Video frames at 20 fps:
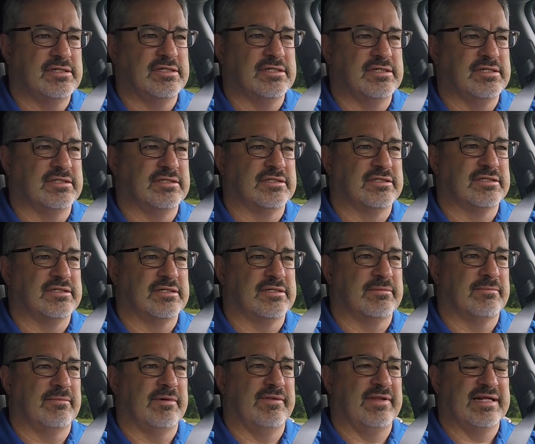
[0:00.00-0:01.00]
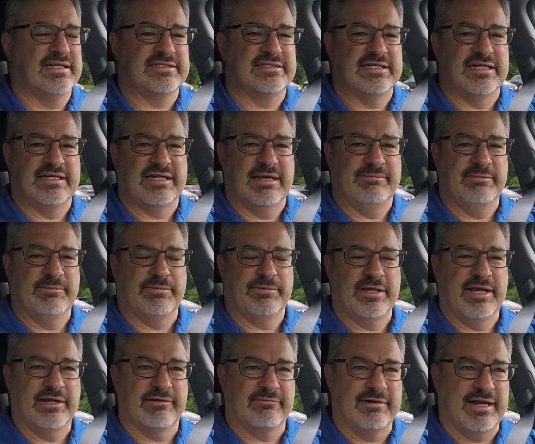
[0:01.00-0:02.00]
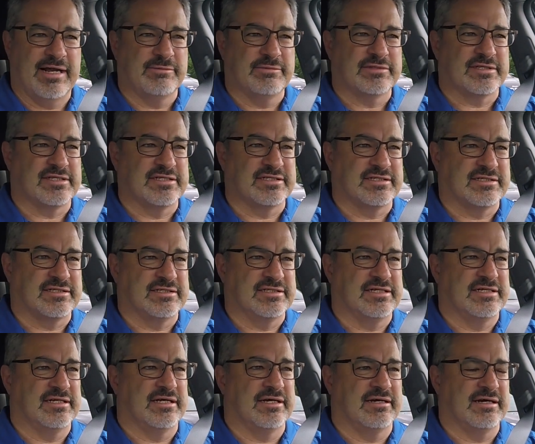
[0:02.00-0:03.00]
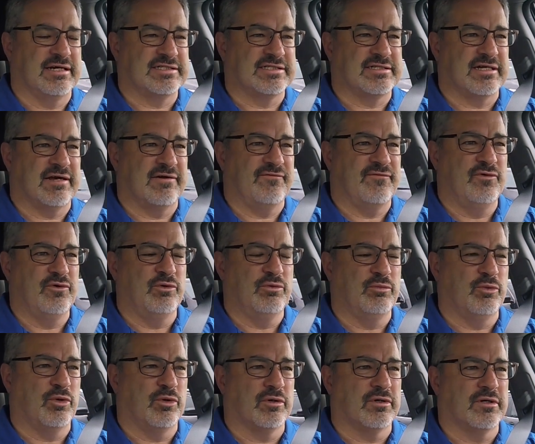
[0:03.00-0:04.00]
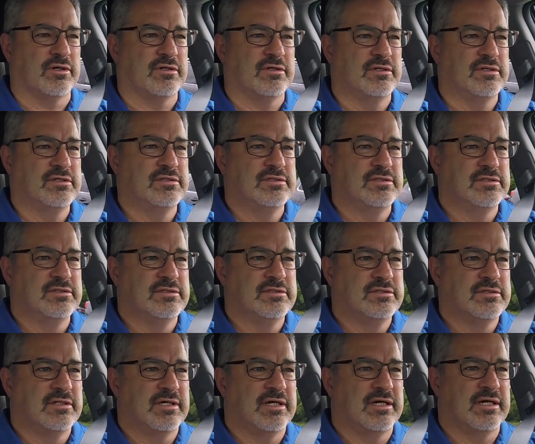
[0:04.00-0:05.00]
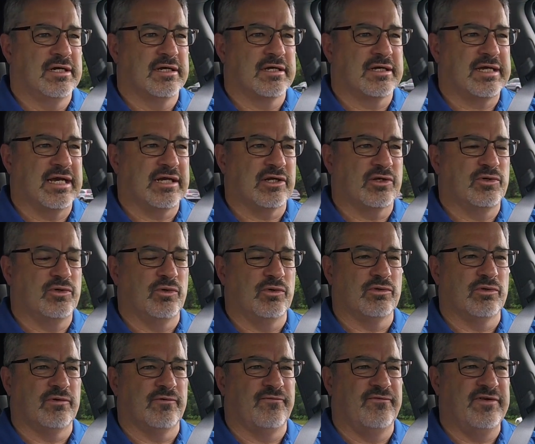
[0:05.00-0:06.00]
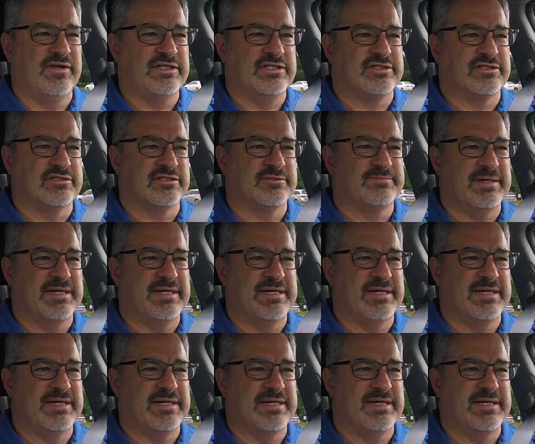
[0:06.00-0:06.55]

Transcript: And that's it. And I've been playing around with this, and I saw a few more kind of cool little features.